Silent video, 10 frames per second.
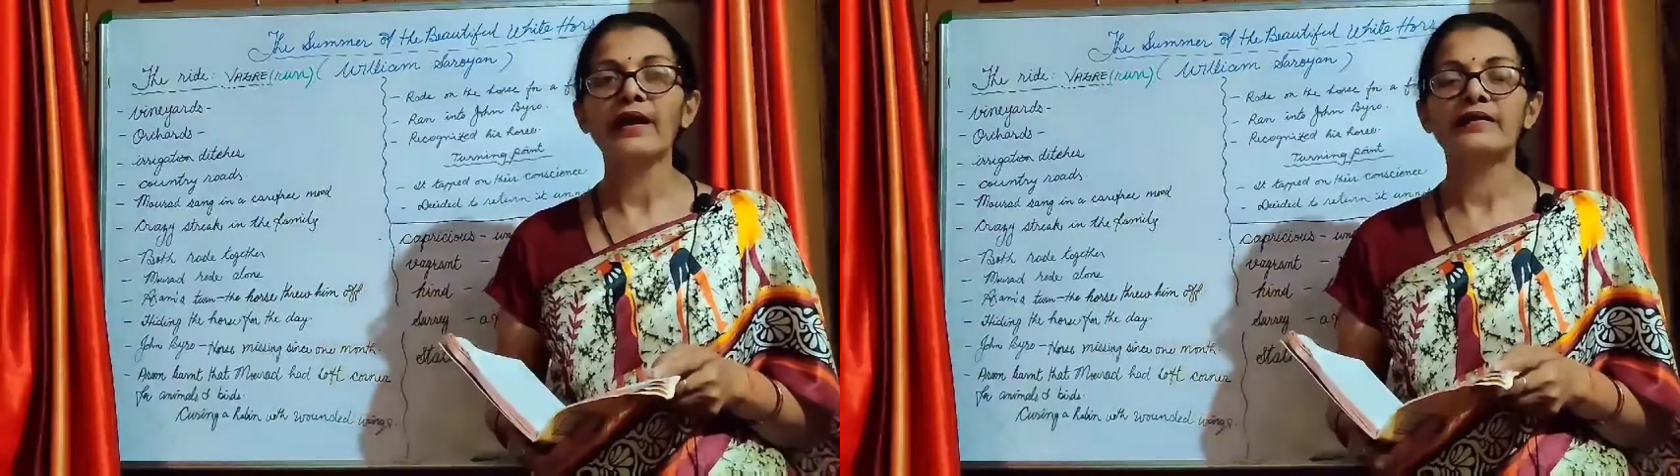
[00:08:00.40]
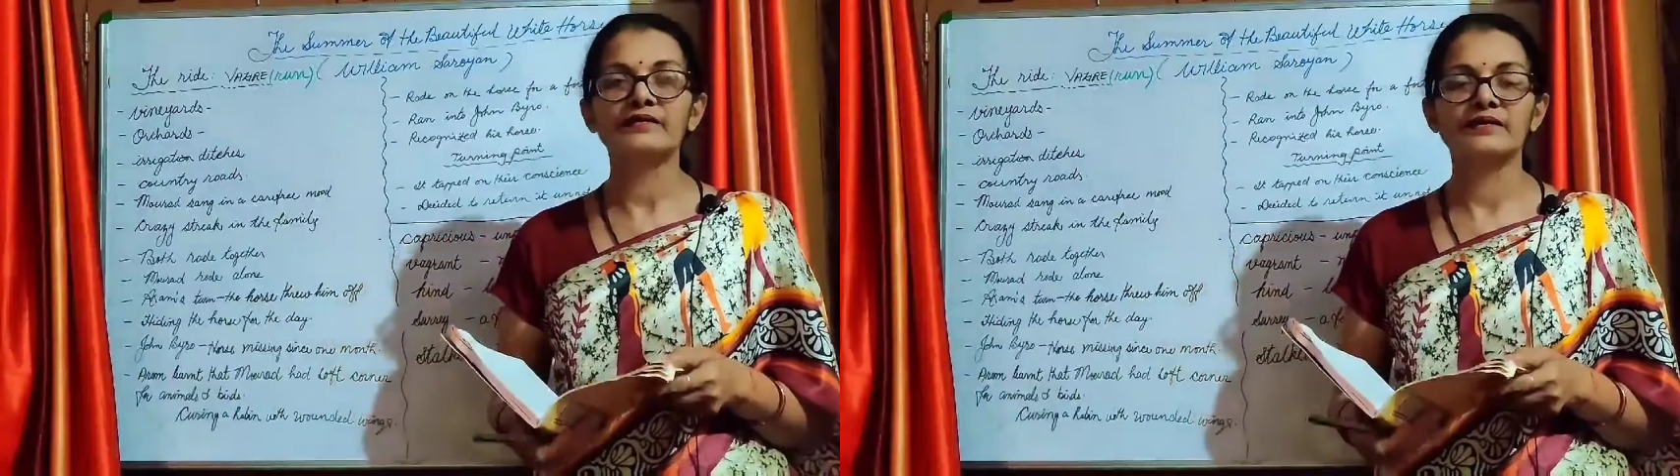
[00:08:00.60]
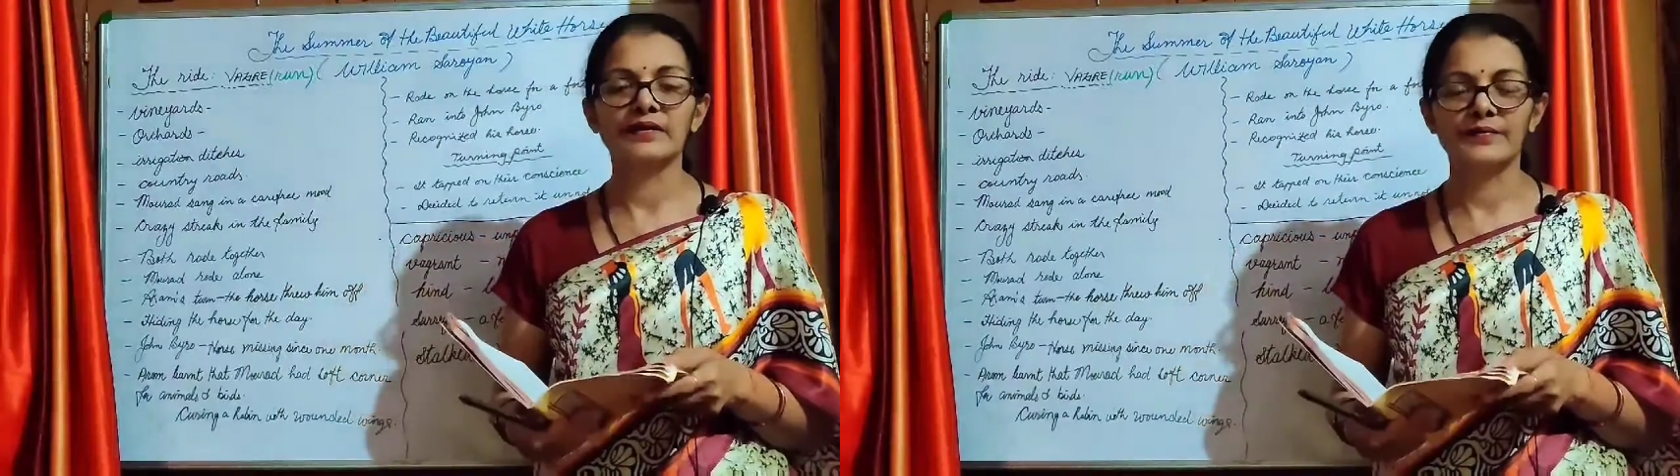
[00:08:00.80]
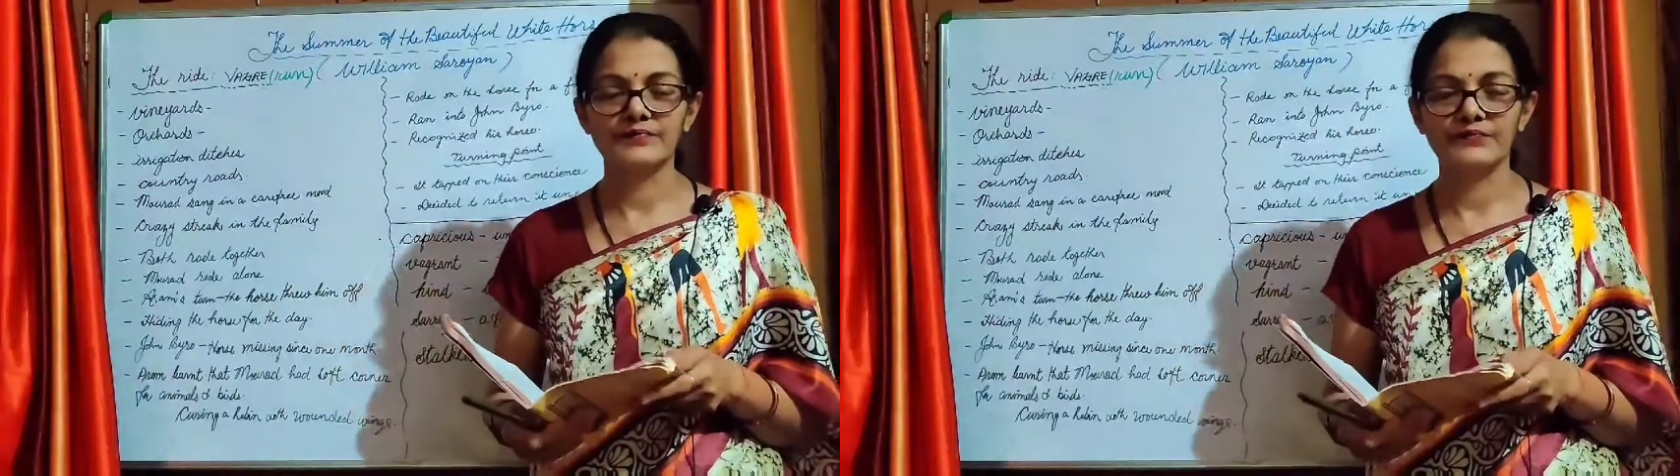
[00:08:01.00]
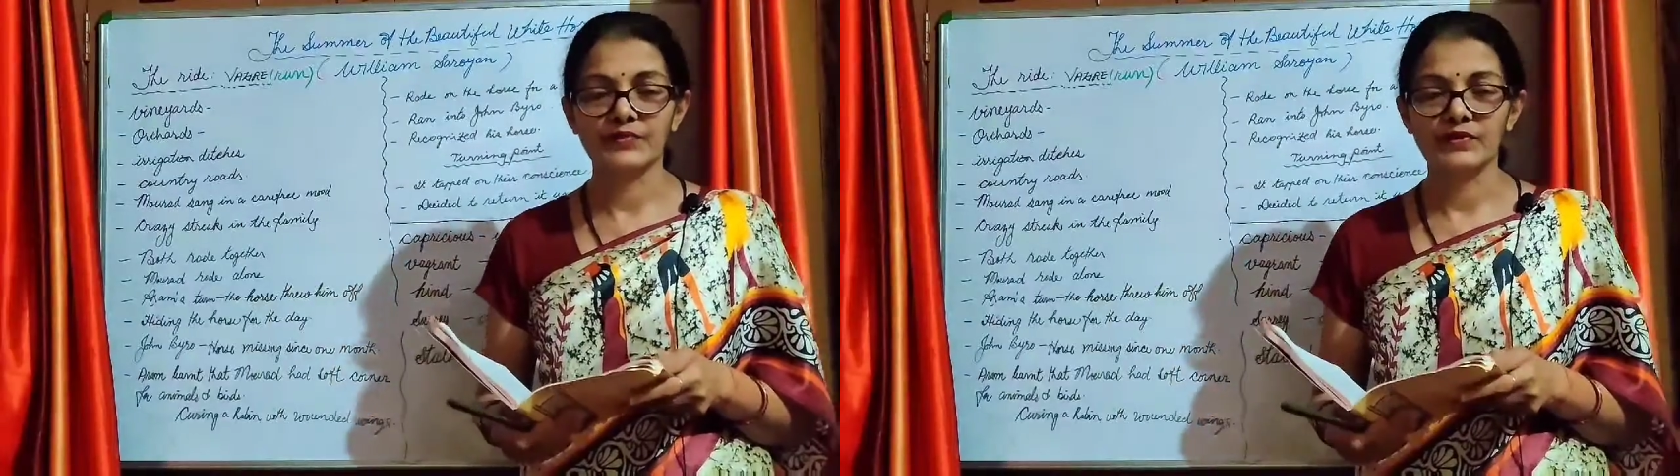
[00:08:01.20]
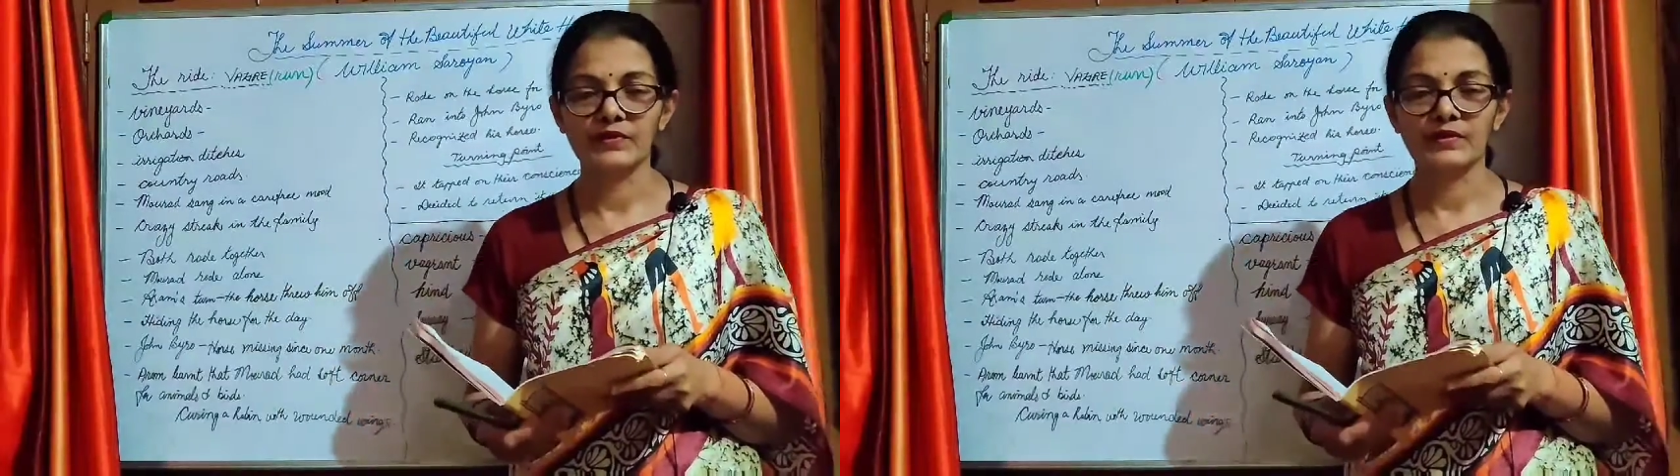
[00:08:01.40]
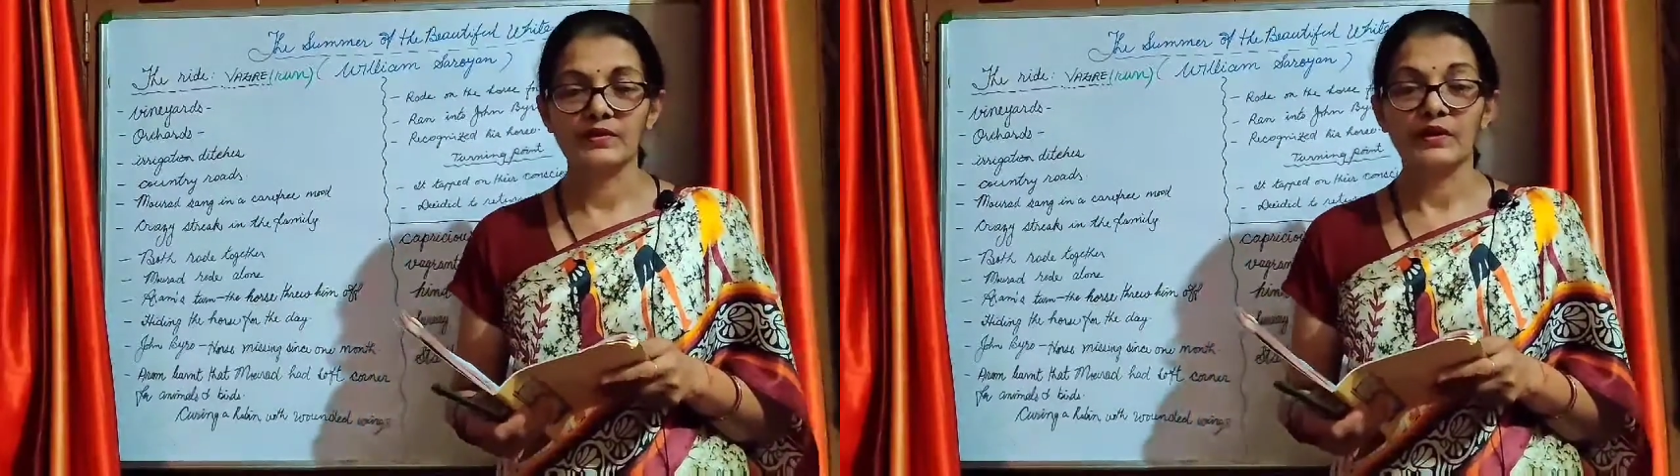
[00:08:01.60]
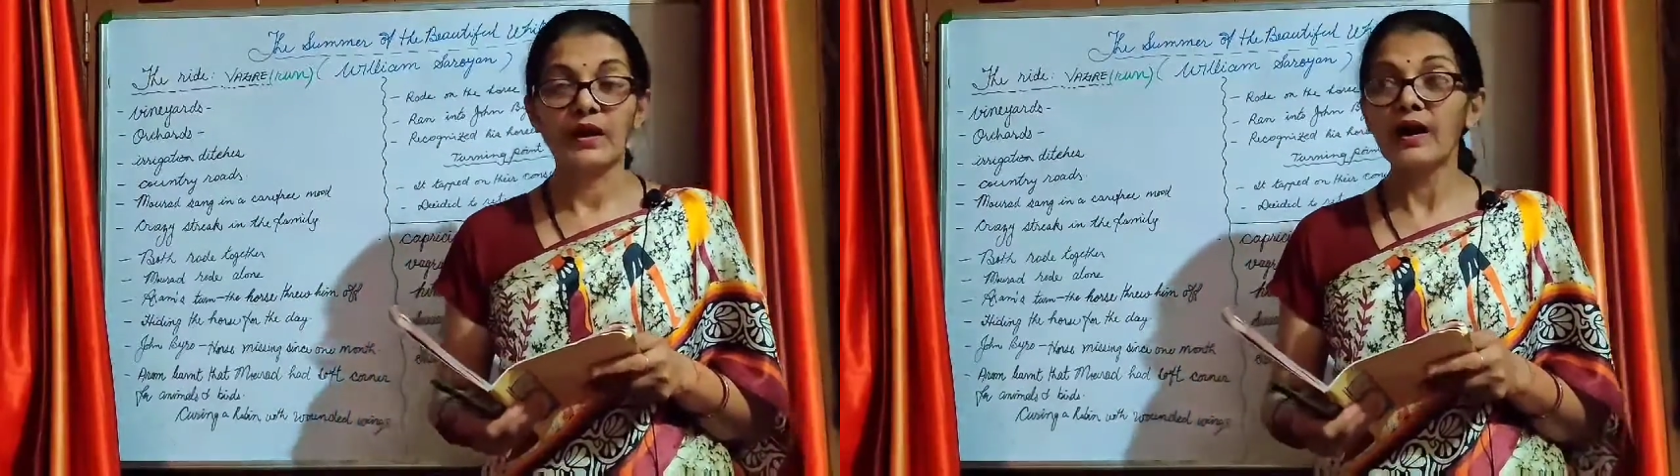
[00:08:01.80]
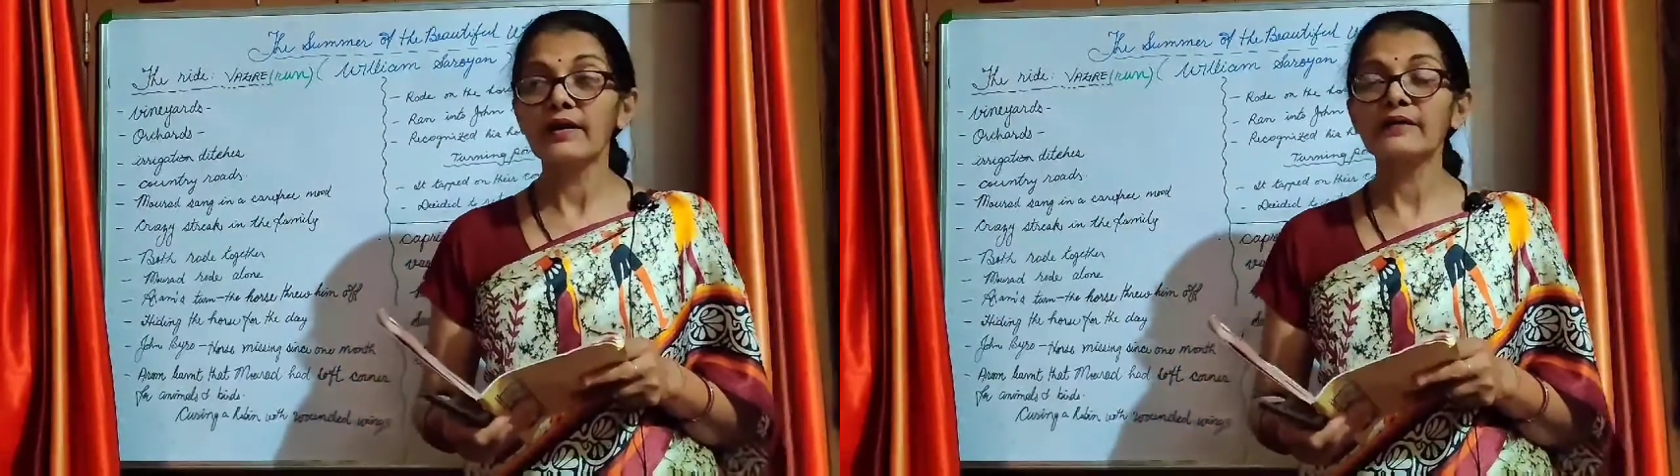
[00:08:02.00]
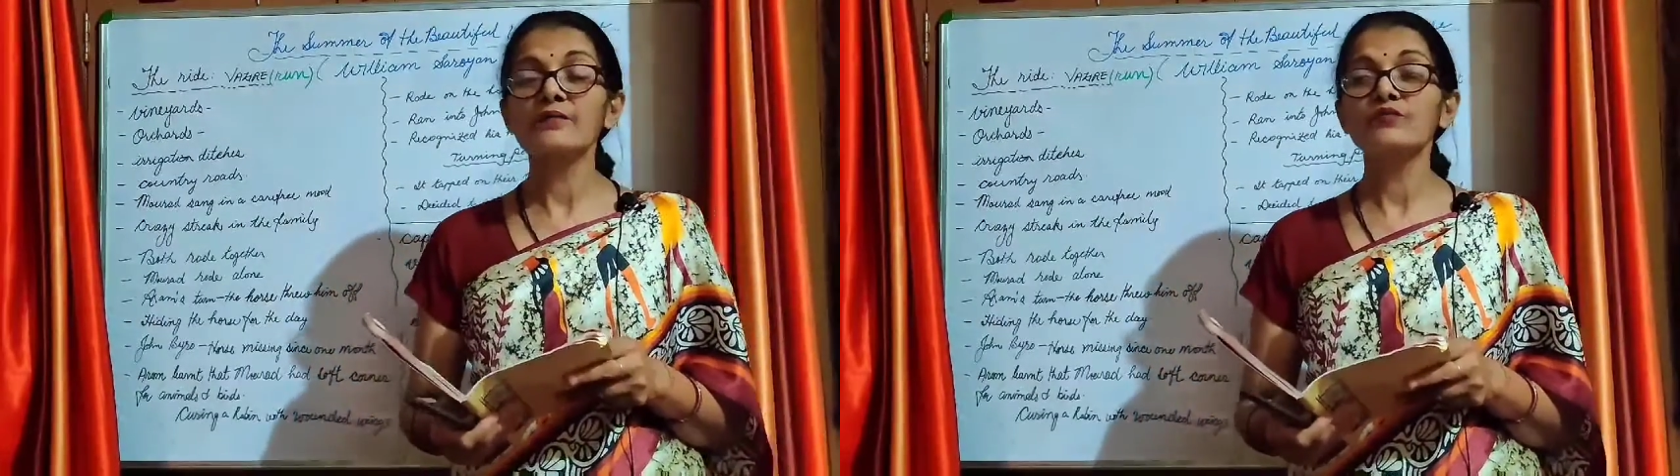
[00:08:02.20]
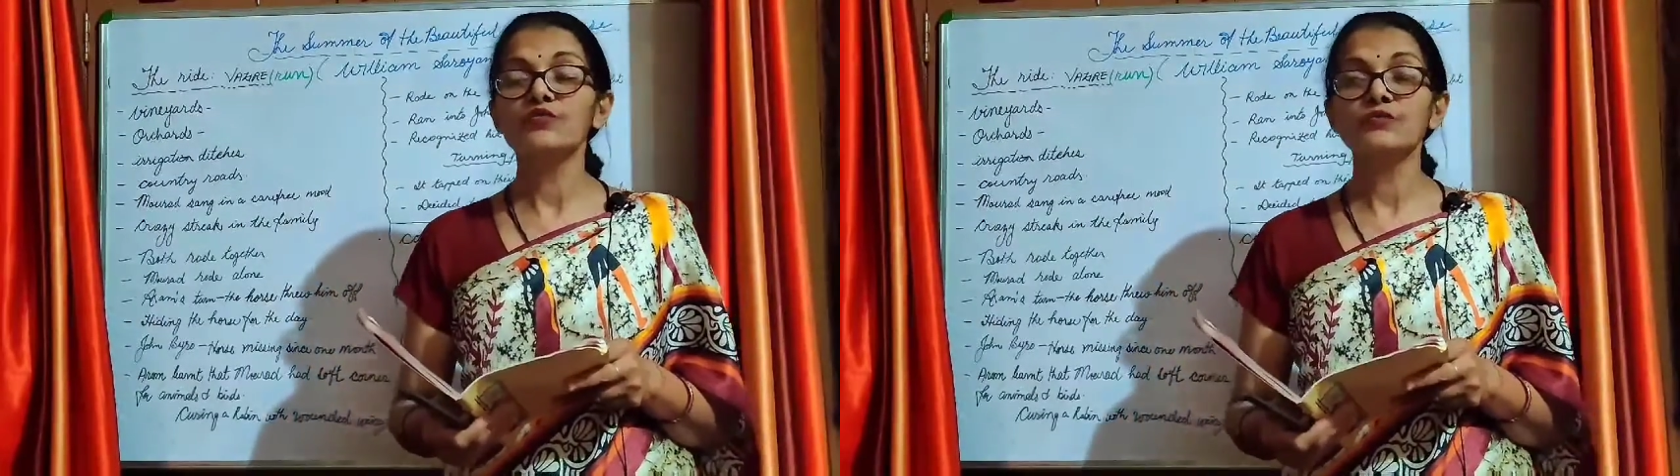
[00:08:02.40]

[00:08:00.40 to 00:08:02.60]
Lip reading: and Aram